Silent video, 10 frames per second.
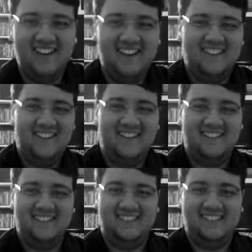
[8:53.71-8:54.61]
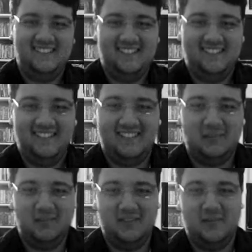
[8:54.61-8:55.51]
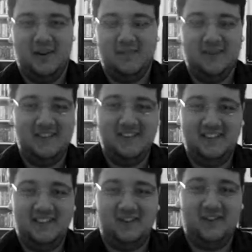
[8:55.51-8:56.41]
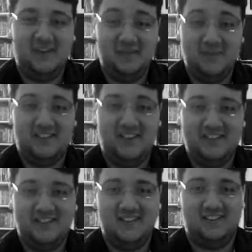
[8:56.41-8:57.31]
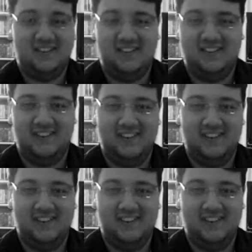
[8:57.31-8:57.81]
in my opinion, it's very misogynistic.